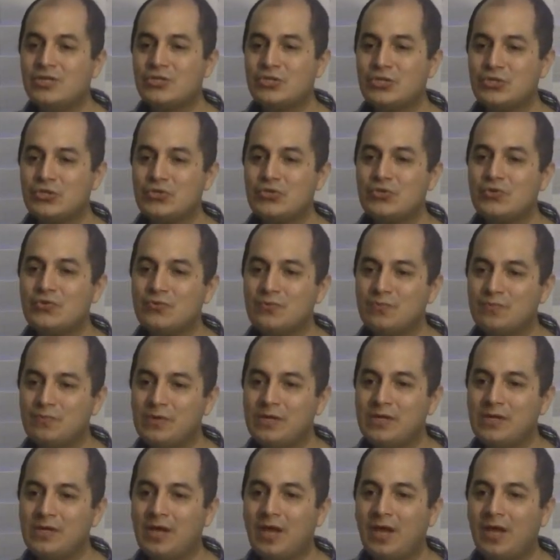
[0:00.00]
should
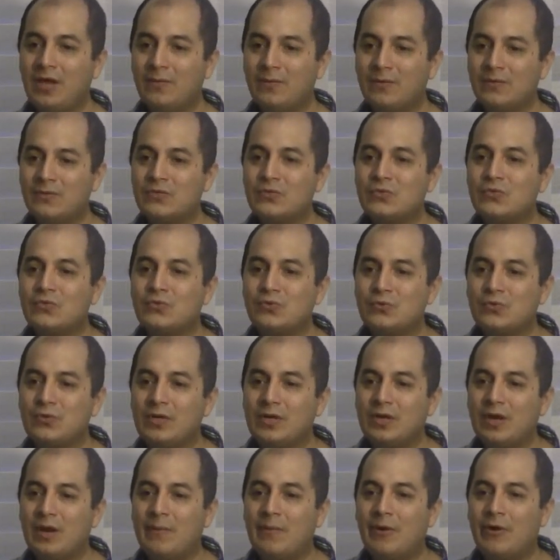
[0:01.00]
be able to
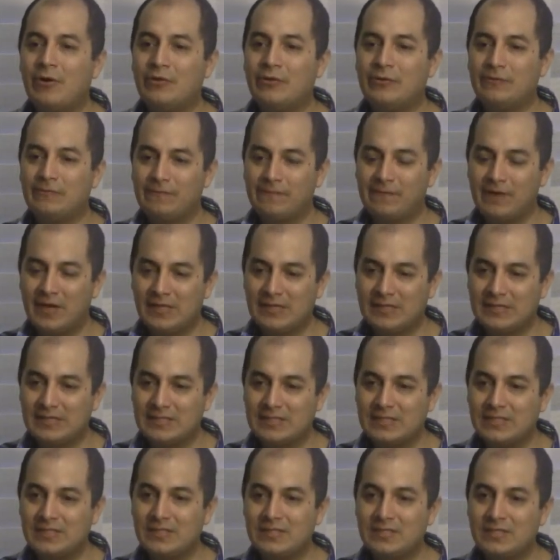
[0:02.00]
dream about their
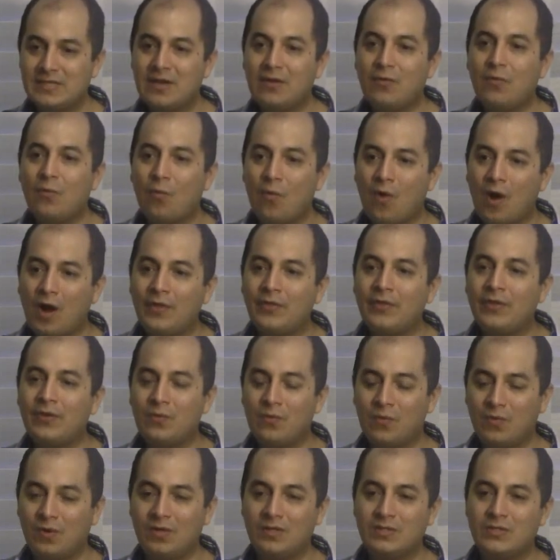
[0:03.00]
fantasies and what they
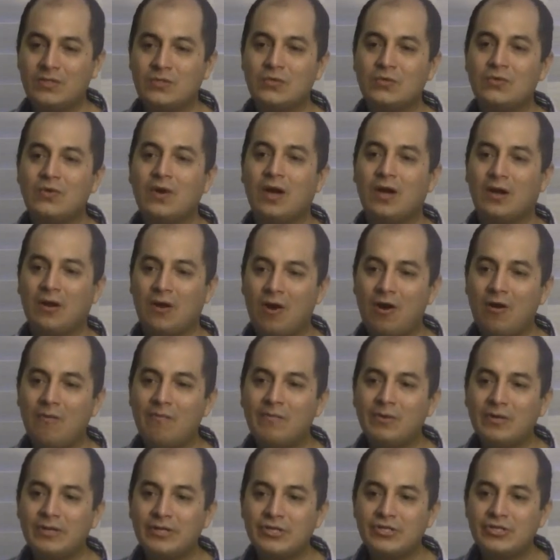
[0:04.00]
want to
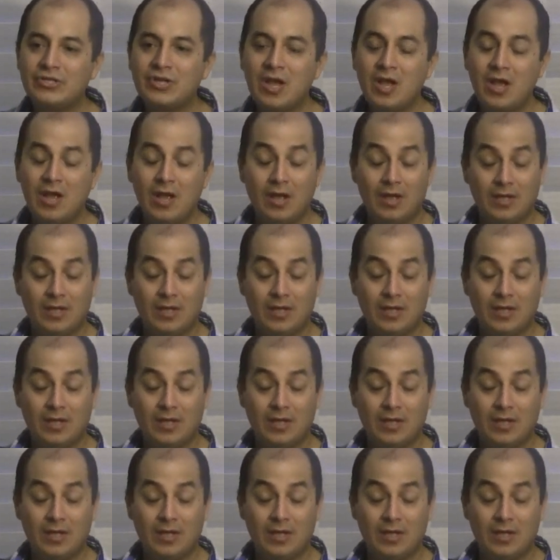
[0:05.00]
accomplish,